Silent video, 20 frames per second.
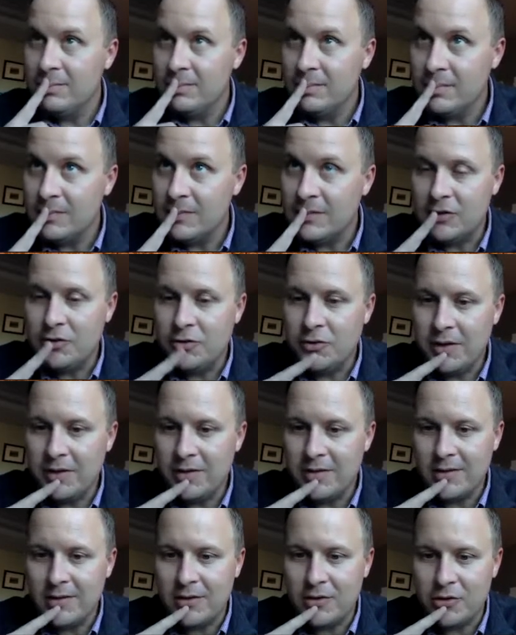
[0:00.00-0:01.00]
Did you get
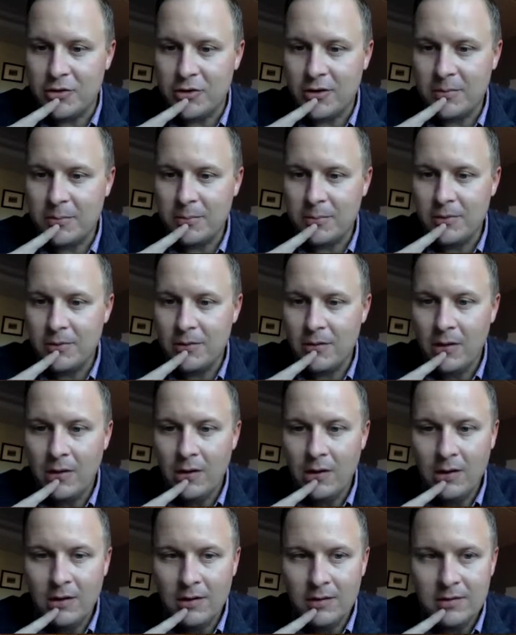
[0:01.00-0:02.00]
C sharp?
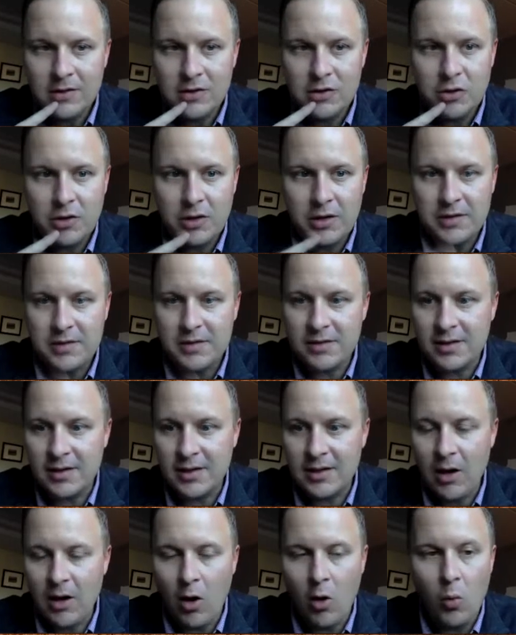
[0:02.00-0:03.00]
Did you get
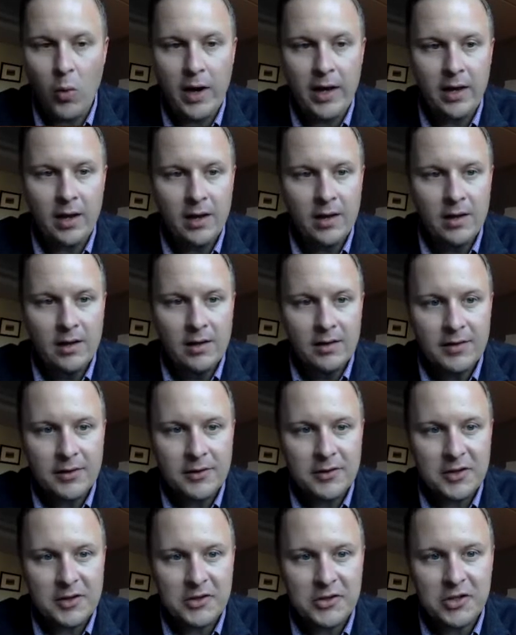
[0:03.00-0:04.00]
C? Oh, wait. There's
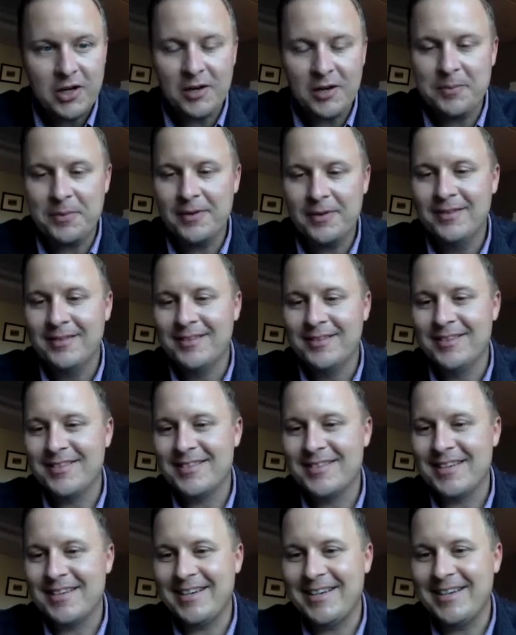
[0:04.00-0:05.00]
a sharp.
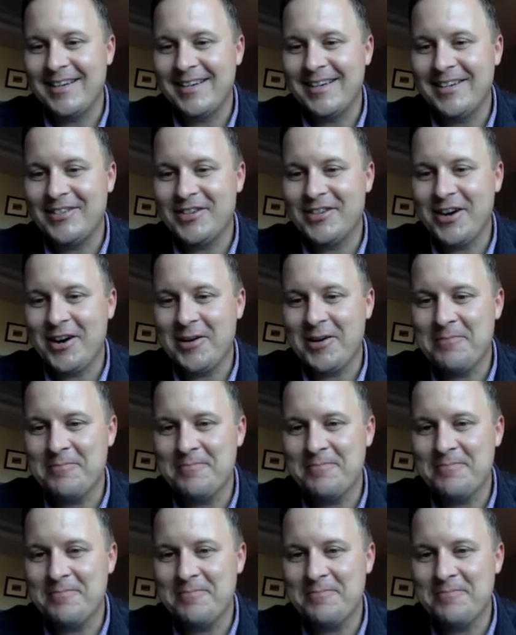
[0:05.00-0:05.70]
C sharp.